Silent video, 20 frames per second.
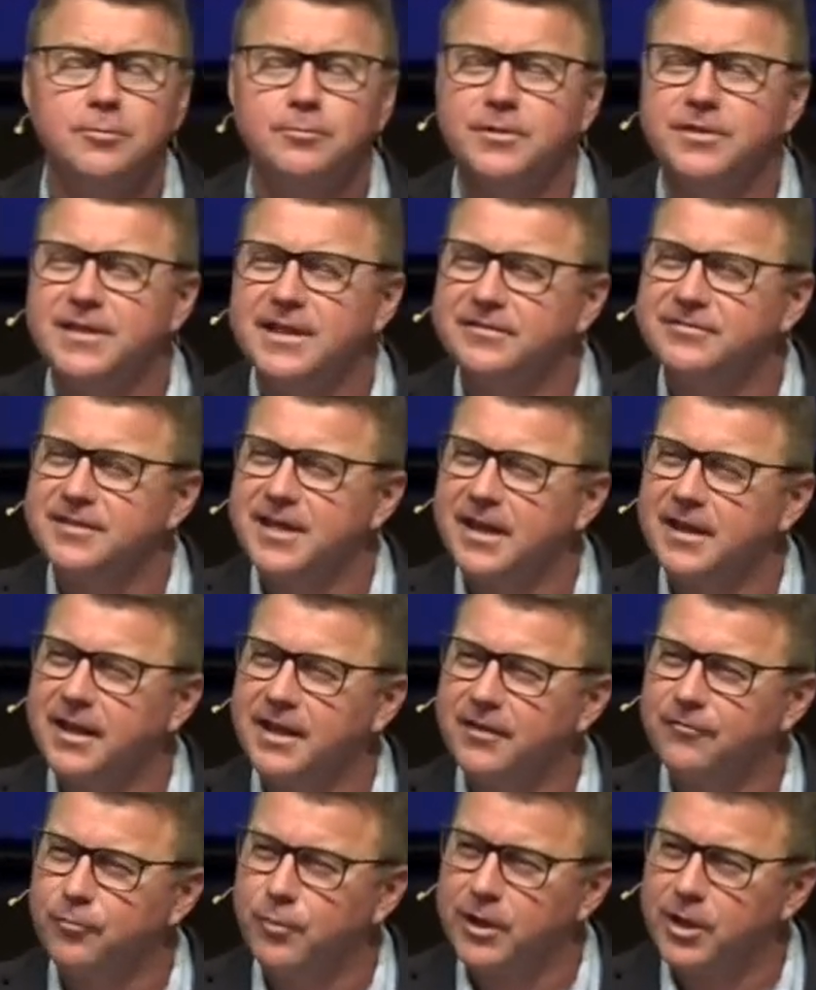But they said,
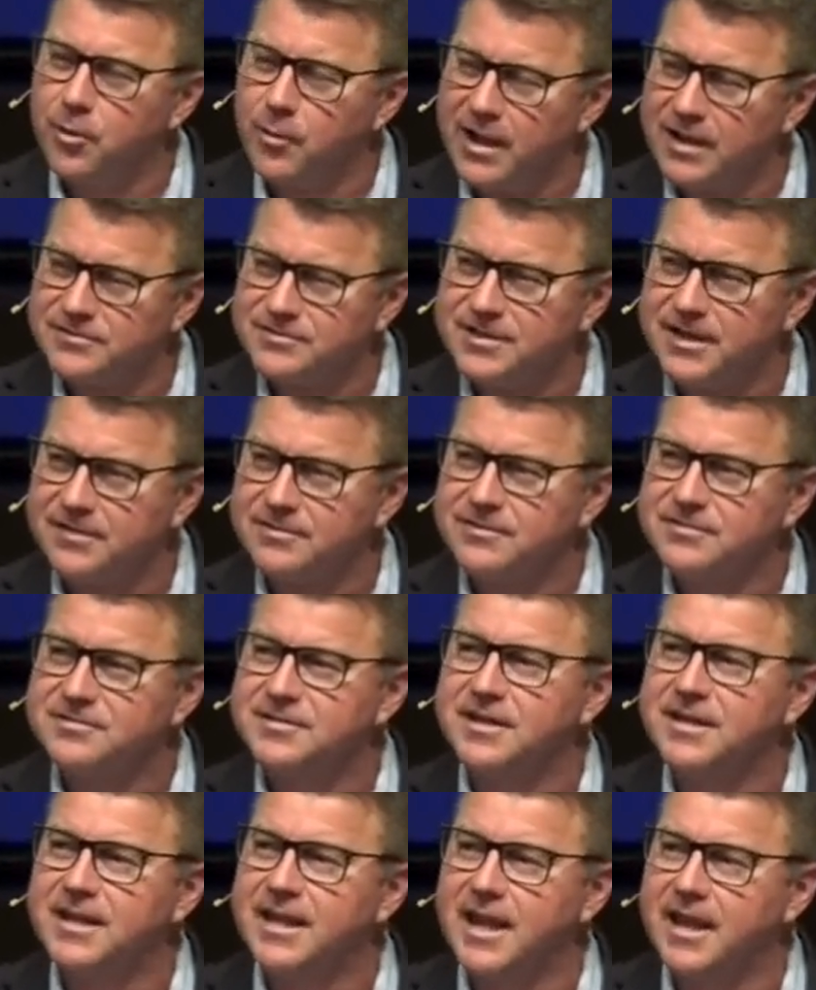if we go outside the
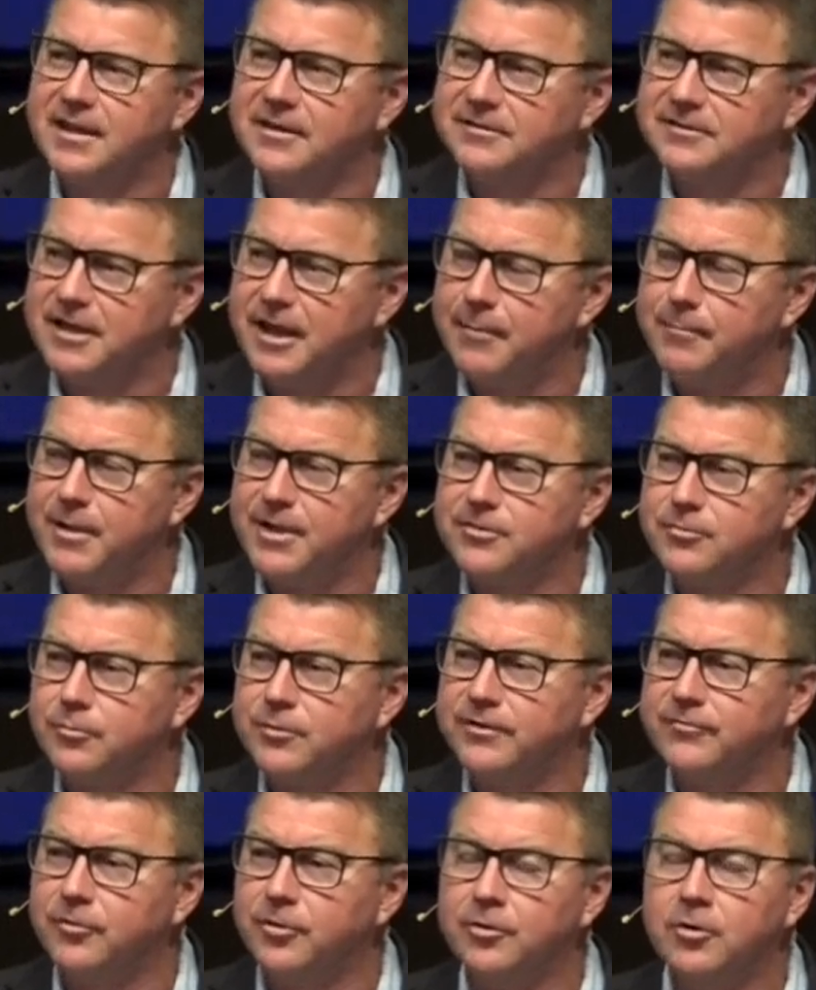city gate down by the
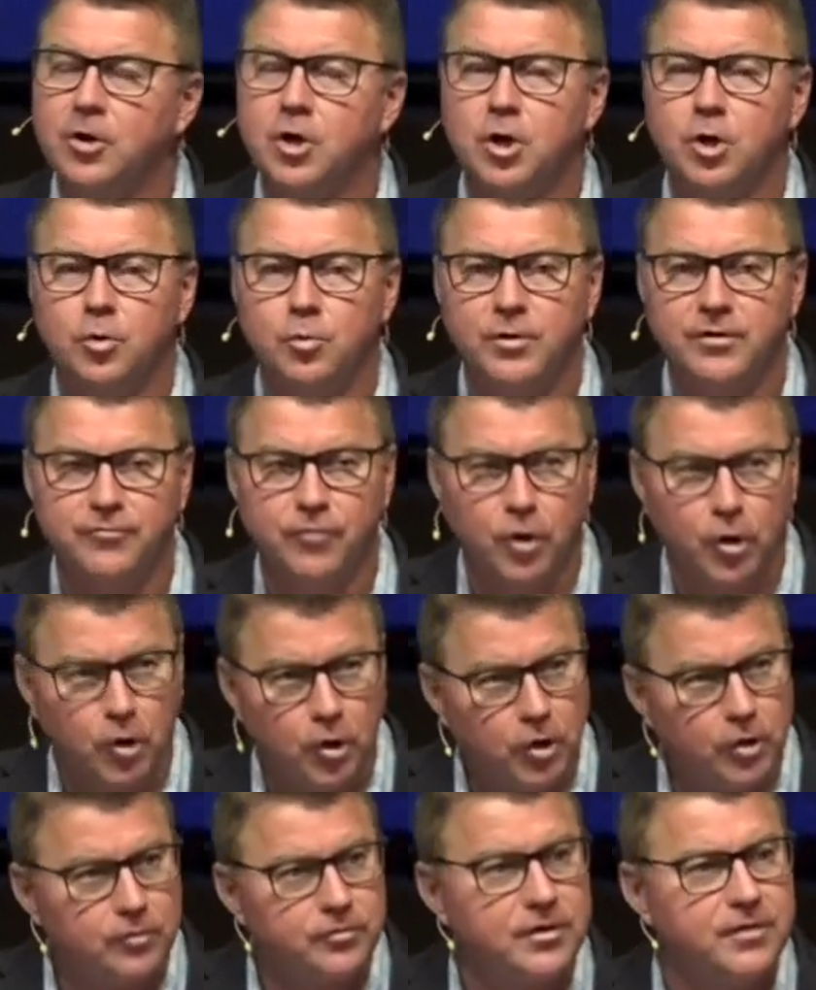river, we've
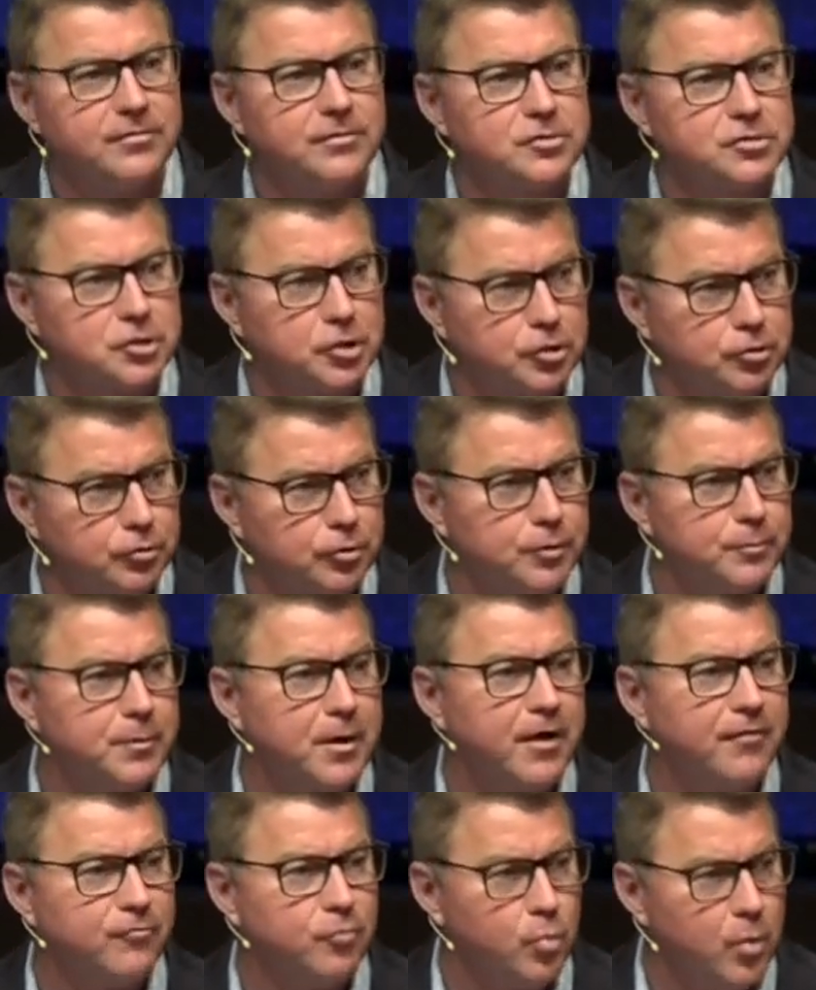heard that there's a
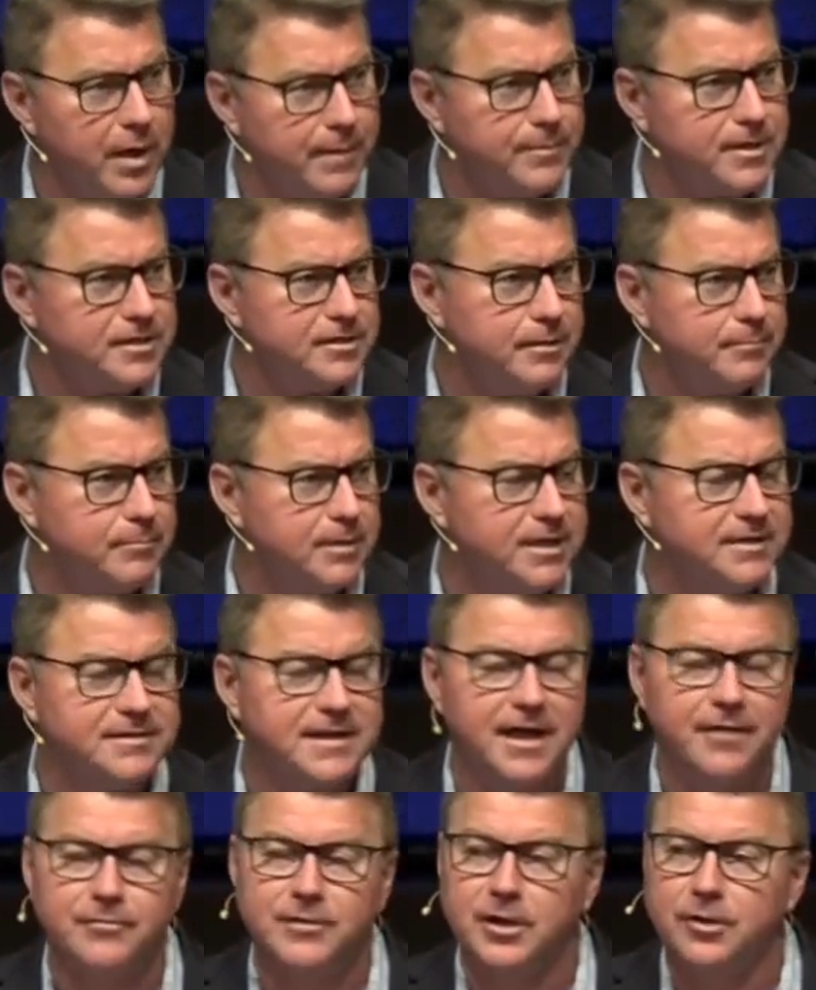group of women that meet
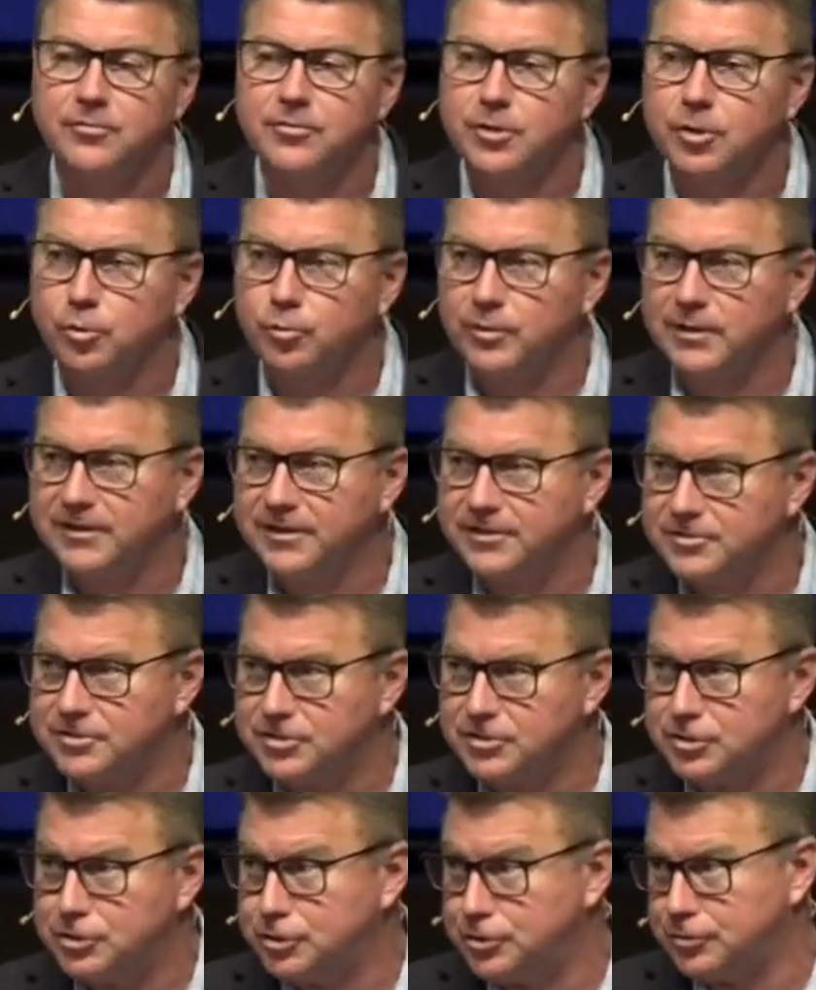down there that are
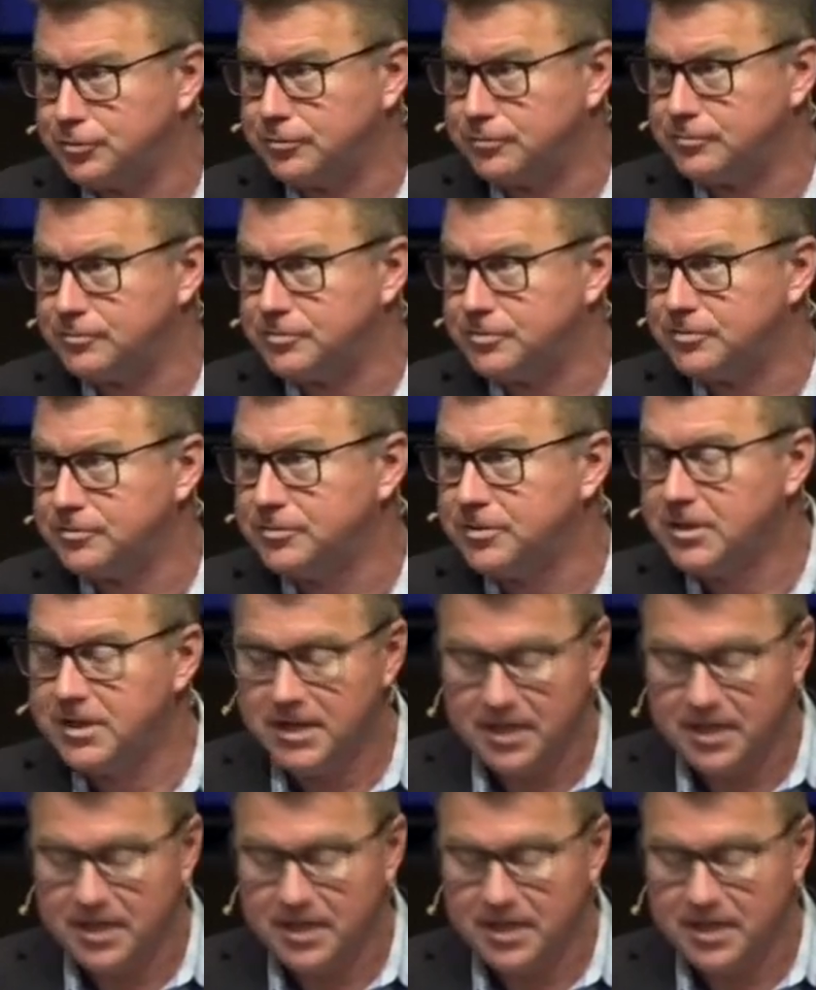religious Jews.